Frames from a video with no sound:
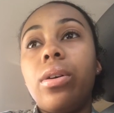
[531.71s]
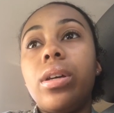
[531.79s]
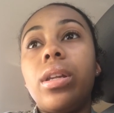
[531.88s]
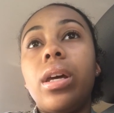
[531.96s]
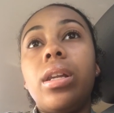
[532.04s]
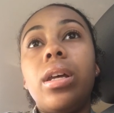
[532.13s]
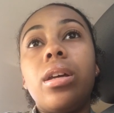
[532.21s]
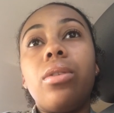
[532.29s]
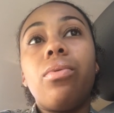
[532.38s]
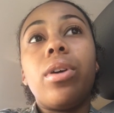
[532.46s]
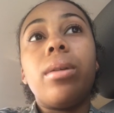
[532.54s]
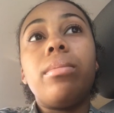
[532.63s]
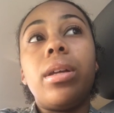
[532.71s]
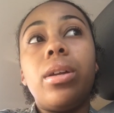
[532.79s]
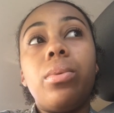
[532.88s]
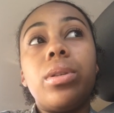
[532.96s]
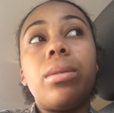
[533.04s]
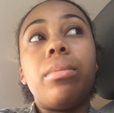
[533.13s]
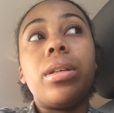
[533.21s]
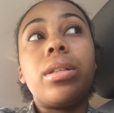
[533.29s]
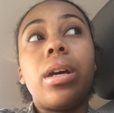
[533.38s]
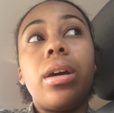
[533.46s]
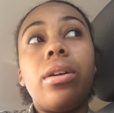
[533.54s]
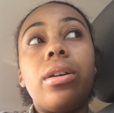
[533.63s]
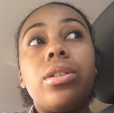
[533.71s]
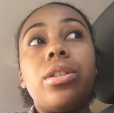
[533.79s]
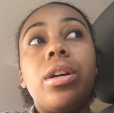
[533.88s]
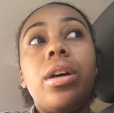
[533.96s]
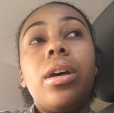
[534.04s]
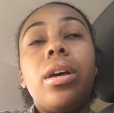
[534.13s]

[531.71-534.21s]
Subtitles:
and they did confirm that it was a miscarriage.